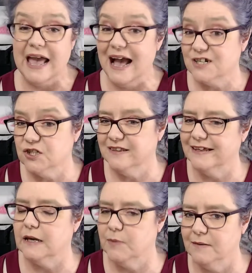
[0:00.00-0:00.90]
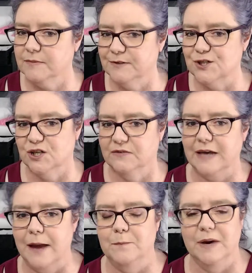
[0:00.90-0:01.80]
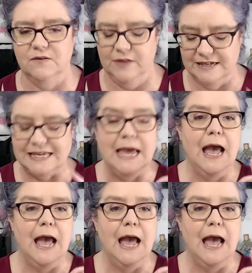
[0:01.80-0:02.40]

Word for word: actually think I probably should have gotten Butterflies.